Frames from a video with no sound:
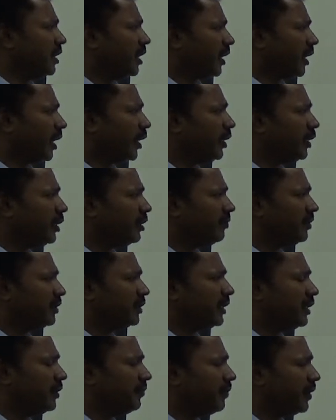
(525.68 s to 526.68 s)
running with
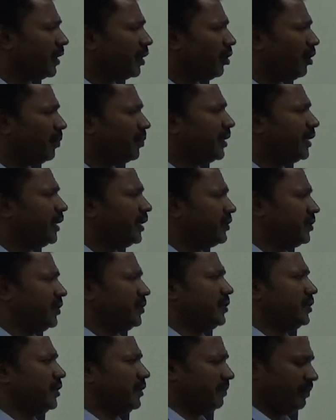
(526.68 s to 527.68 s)
a different operating
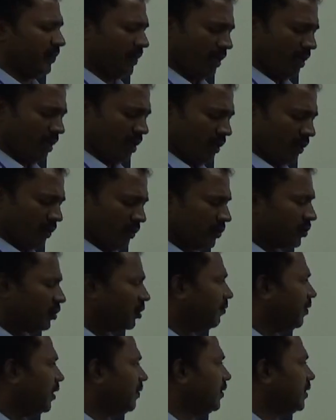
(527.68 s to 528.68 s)
system.
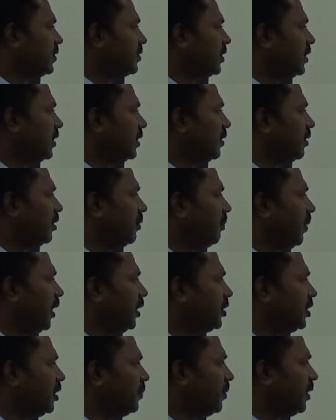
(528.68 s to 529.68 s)
So when we see
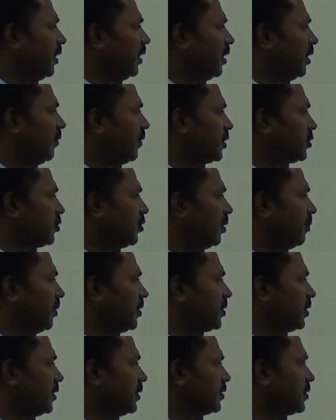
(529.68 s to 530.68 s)
multiple virtual
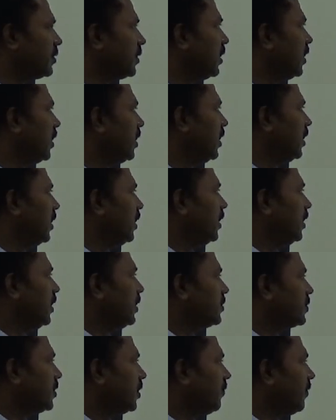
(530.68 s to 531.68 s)
machines,
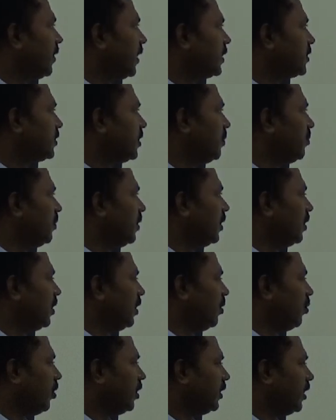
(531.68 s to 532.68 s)
say for example,
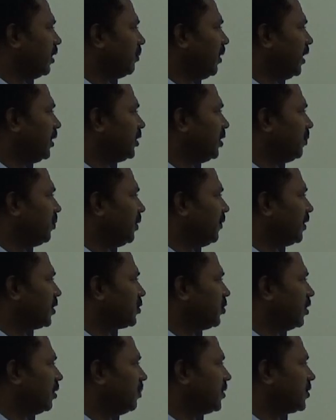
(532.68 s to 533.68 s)
what are multiple
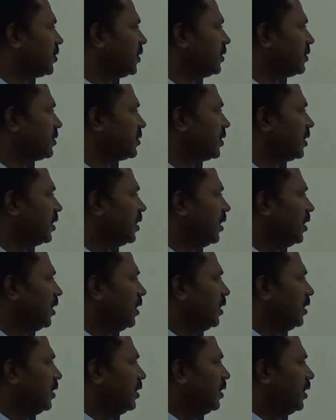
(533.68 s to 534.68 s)
virtual machines?
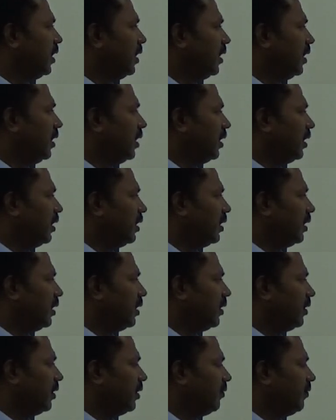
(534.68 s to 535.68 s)

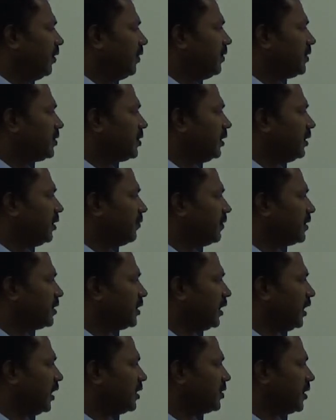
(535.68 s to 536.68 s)
When we see the
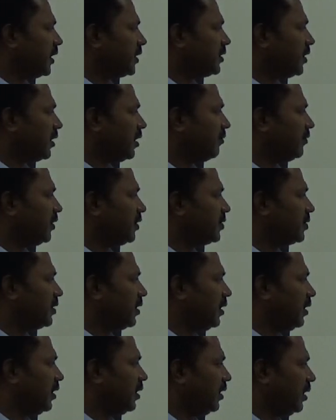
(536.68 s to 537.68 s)
physical structure of these
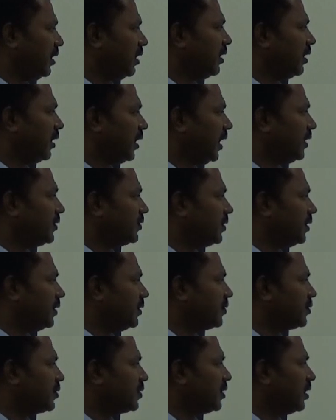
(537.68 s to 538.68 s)

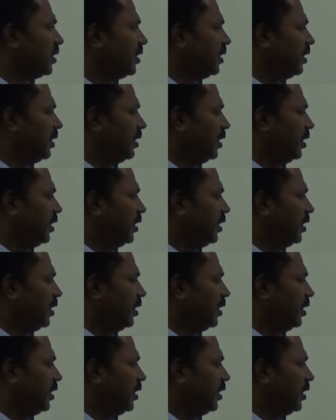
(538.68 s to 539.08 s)
clusters,